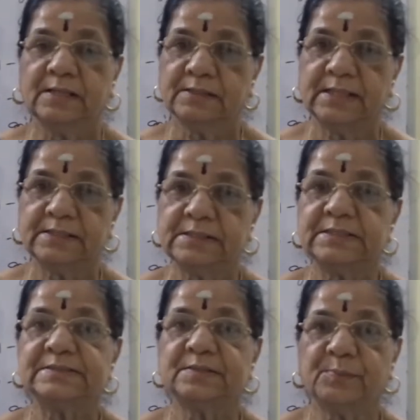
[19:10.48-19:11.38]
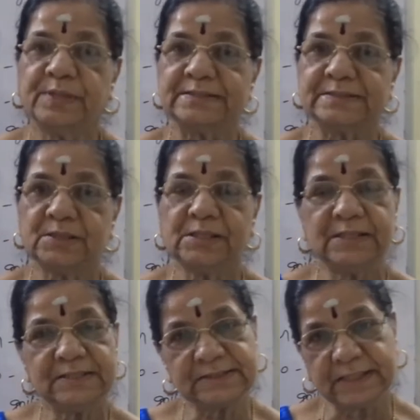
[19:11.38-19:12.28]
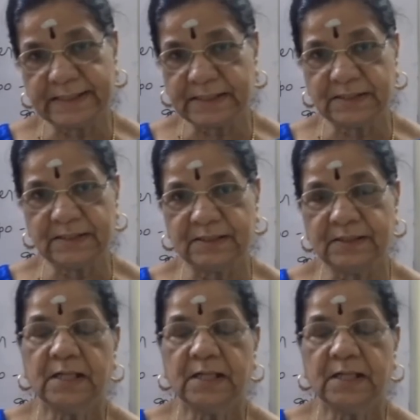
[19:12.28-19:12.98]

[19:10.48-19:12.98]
That is menstrual cycle.